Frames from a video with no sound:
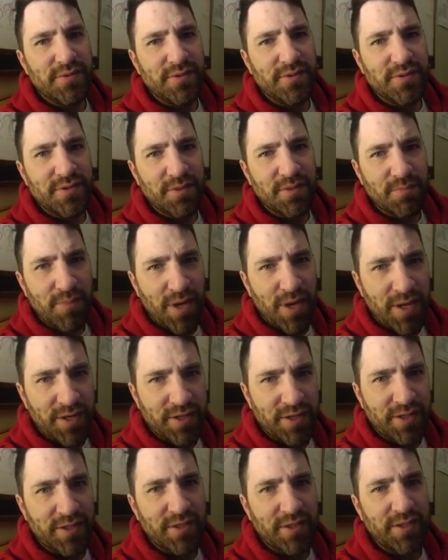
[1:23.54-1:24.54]

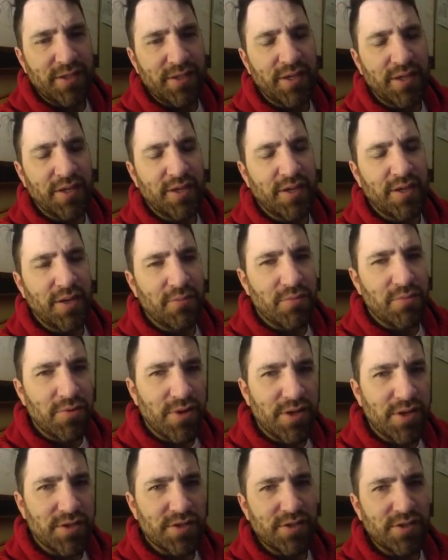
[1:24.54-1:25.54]
demonic uh,
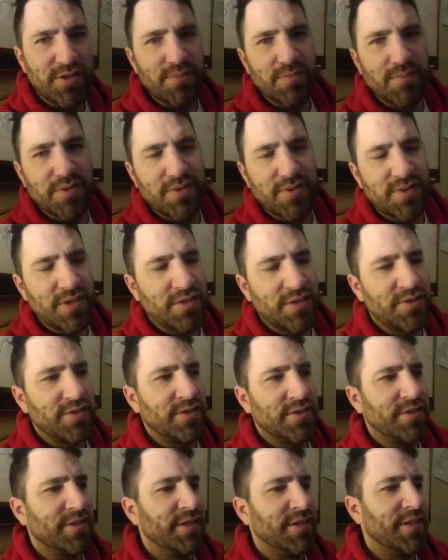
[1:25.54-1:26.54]
oppression and
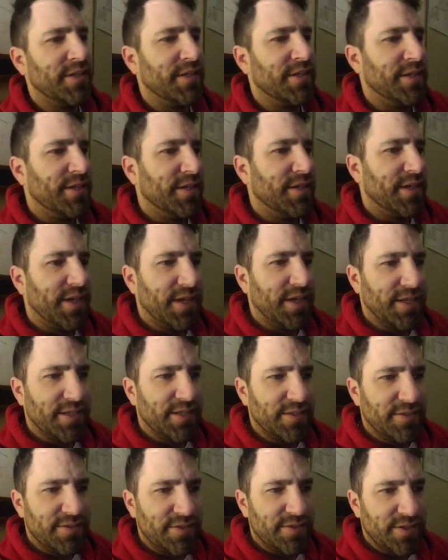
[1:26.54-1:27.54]
possession,
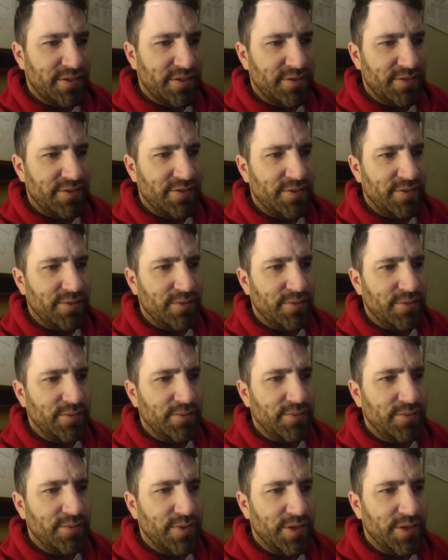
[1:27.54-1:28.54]
and just
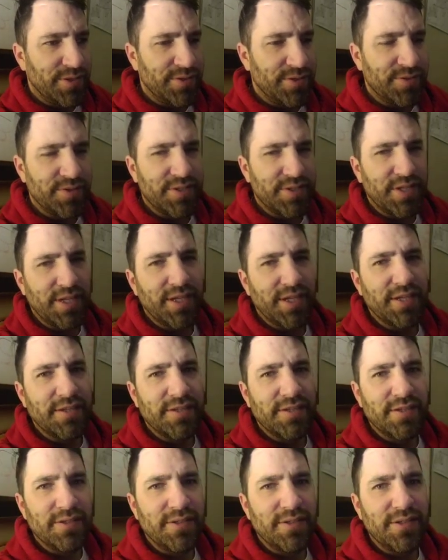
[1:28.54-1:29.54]
to
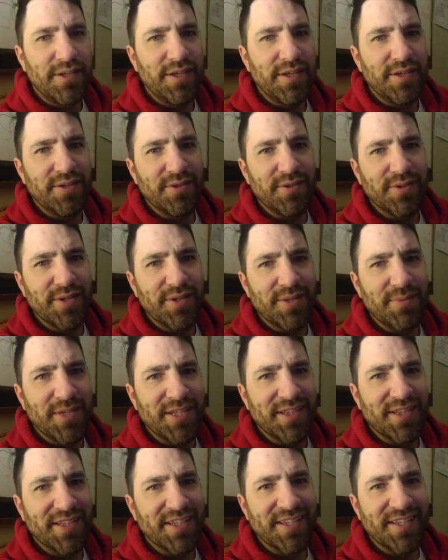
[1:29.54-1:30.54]
understand, you know what I
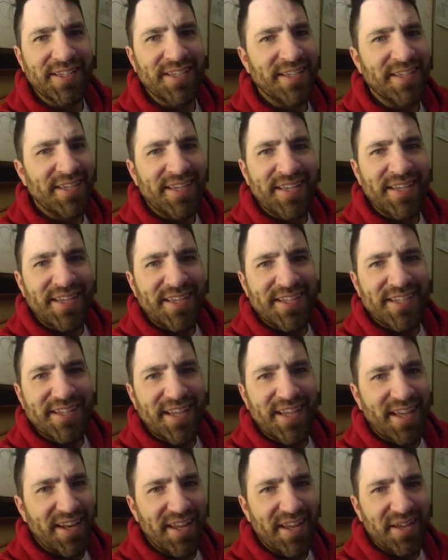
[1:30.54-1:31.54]
mean? Like,
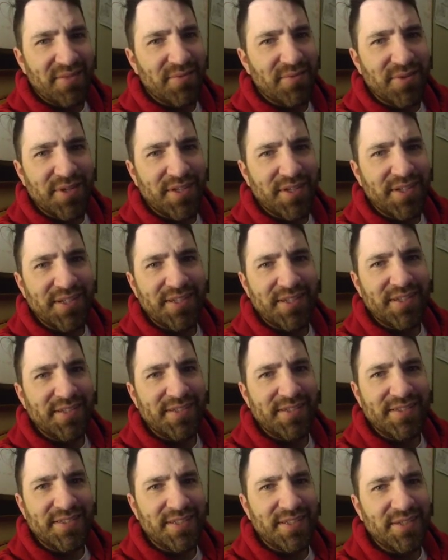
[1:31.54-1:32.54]
not every
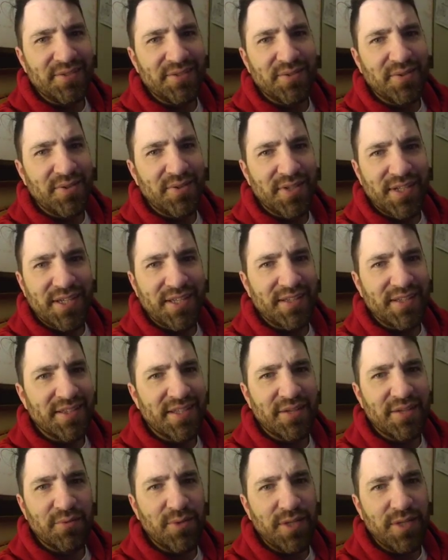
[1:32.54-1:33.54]
single thing
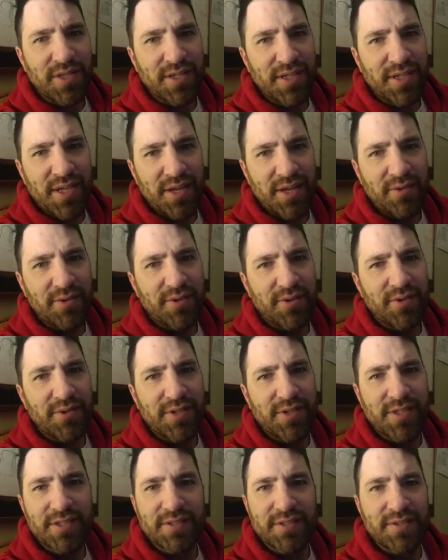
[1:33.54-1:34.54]
that we encounter
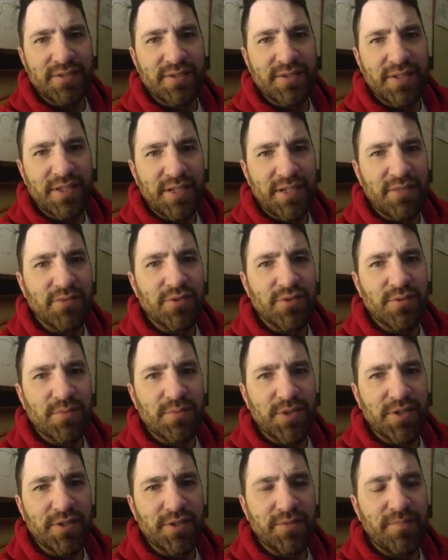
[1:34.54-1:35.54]
is an evil
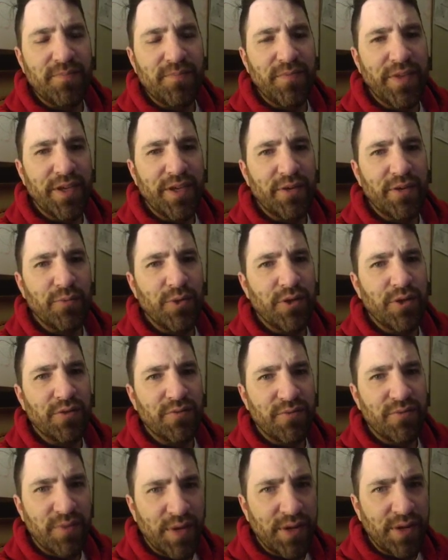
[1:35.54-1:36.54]
spirit. Uh, we are
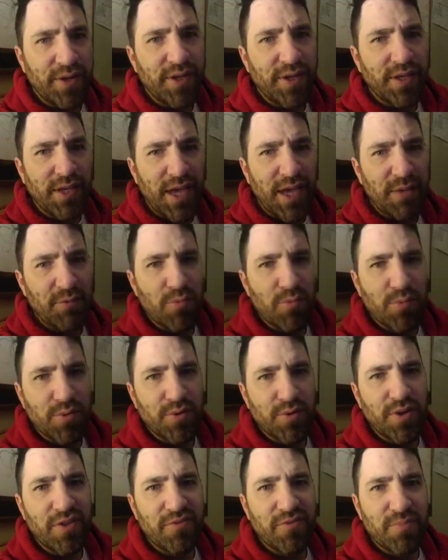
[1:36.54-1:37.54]
very
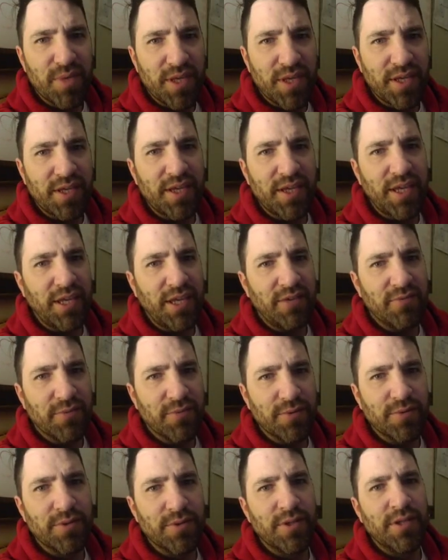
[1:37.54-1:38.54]
capable of being evil